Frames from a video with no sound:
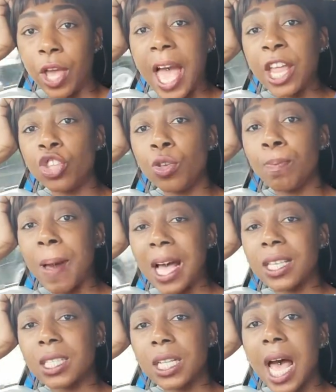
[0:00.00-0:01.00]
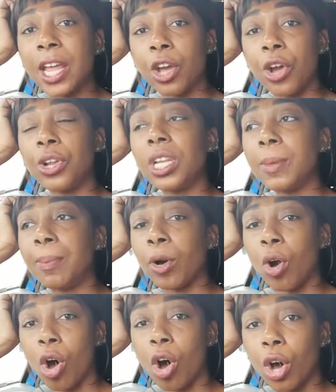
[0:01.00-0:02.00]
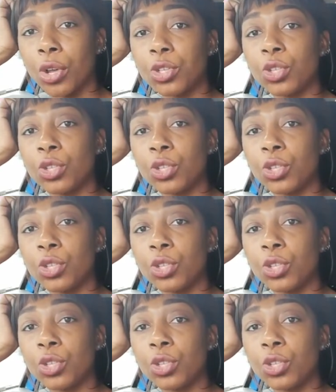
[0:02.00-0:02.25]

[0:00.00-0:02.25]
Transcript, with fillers: And you backslide only because